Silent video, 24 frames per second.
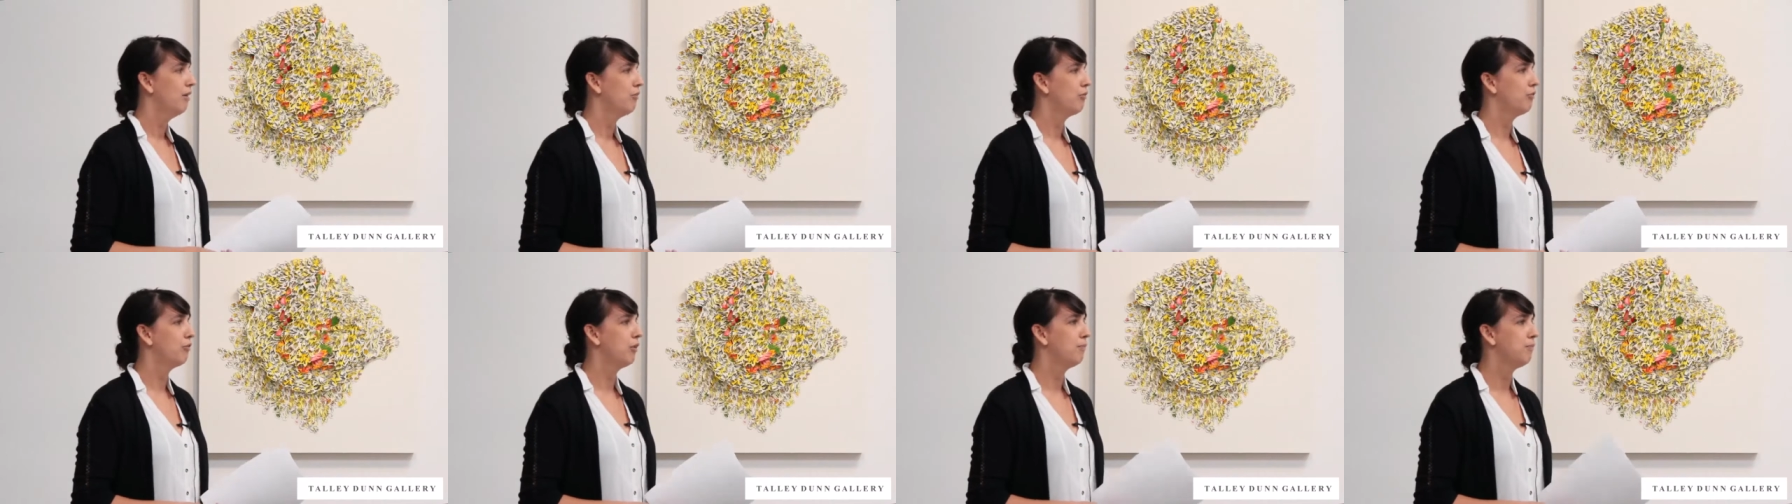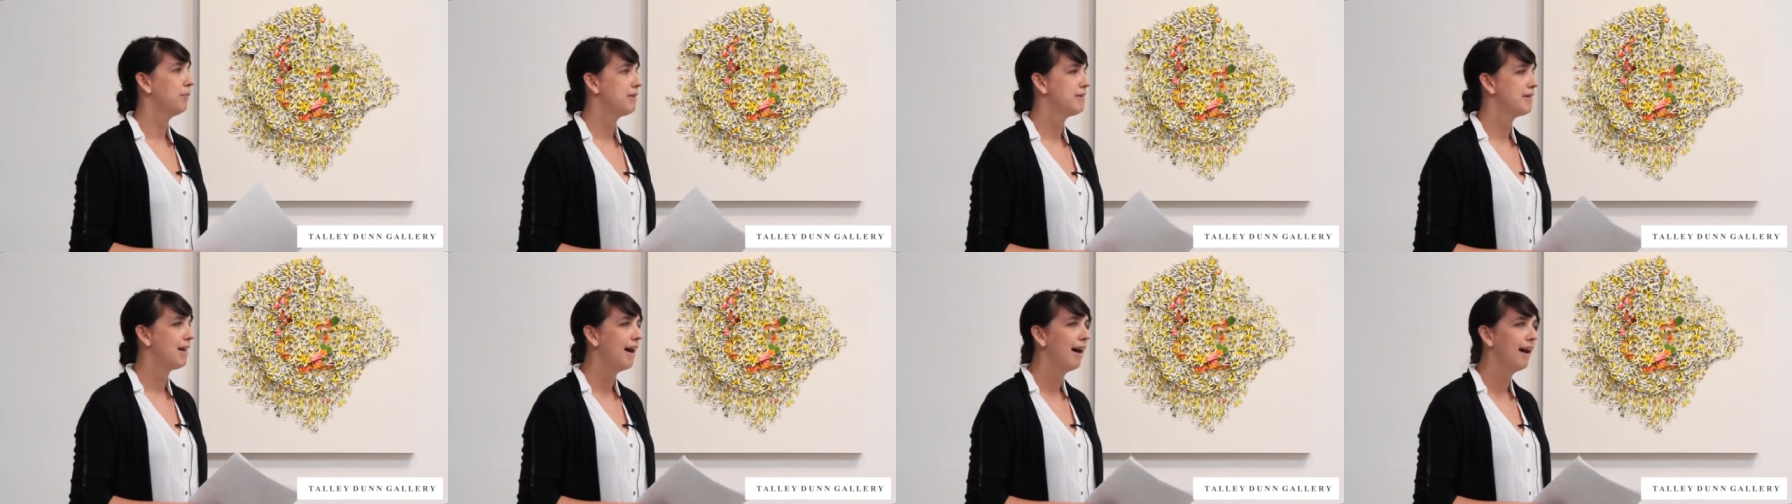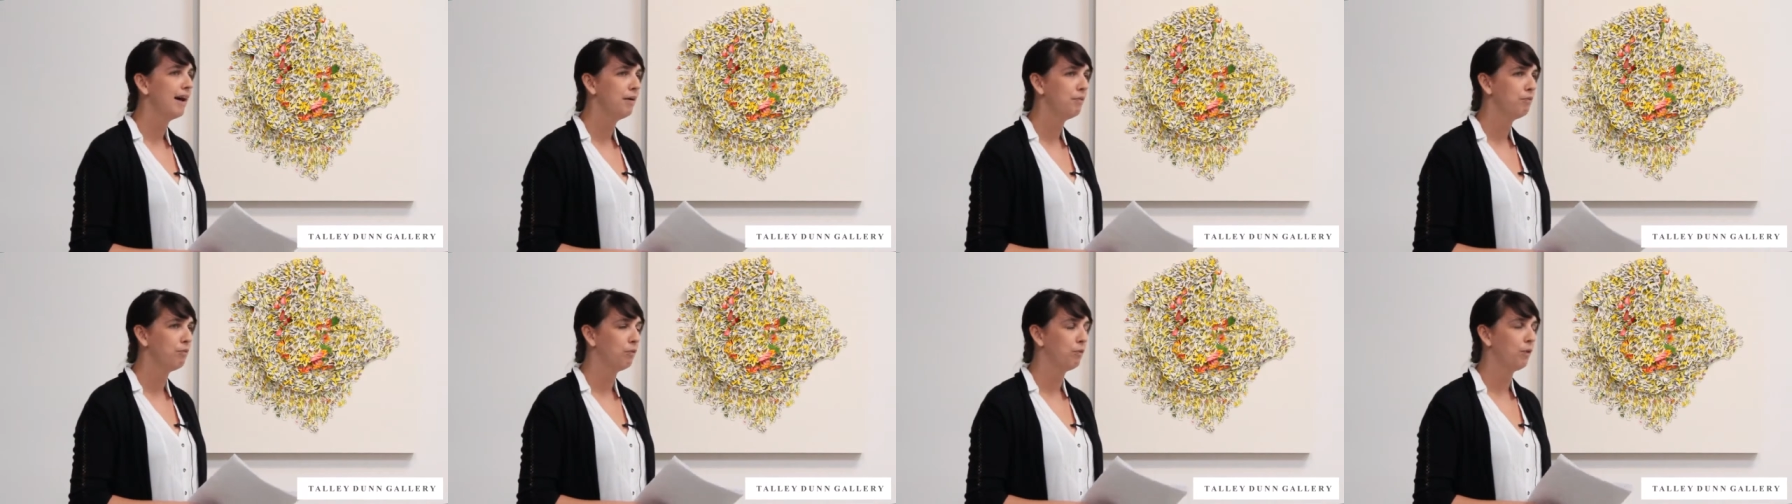from a
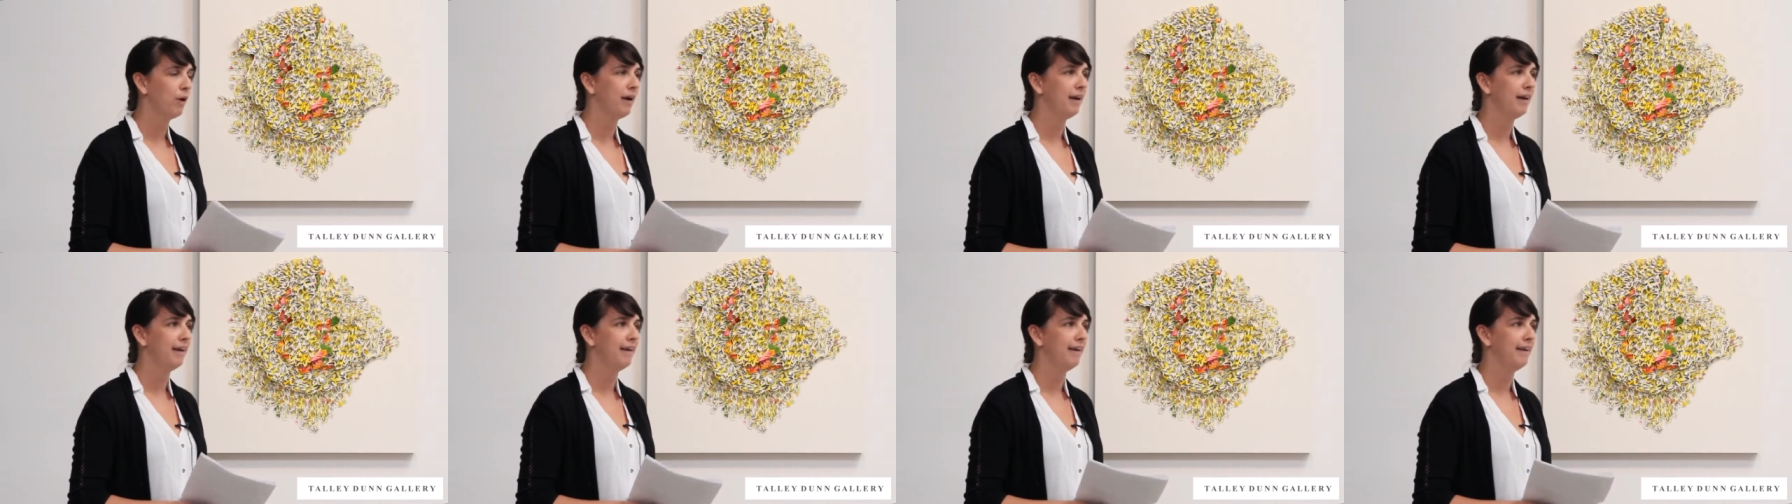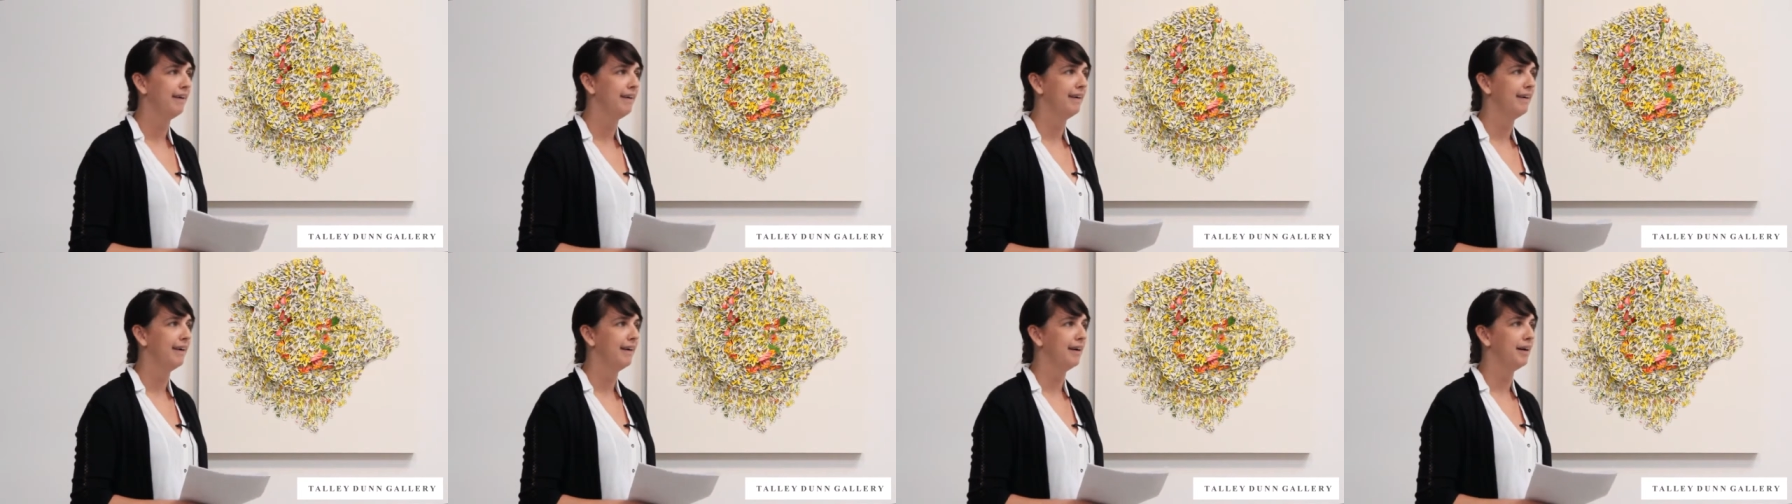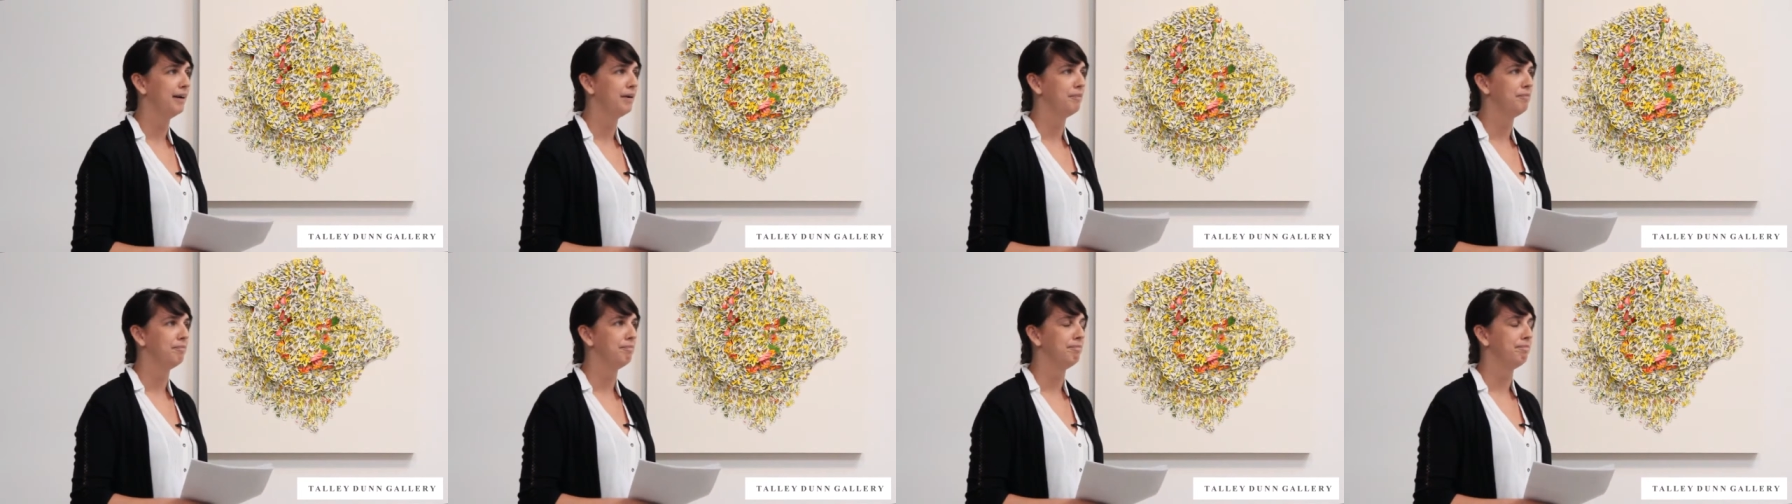time
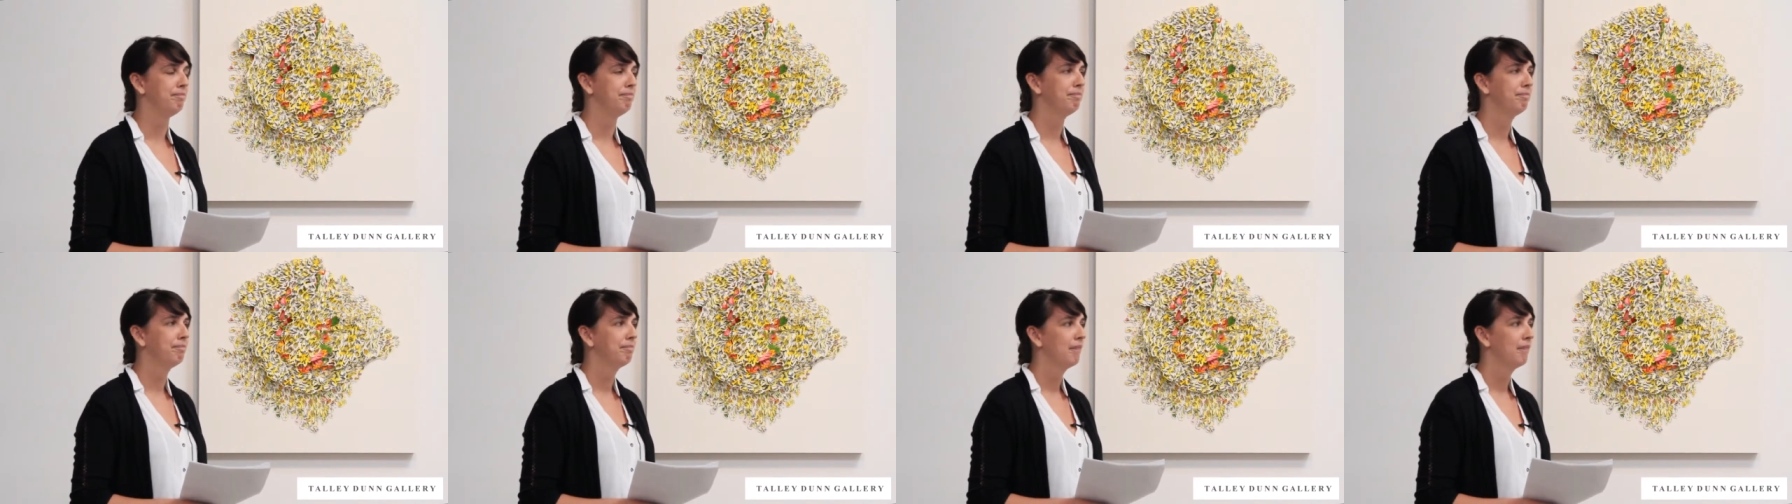when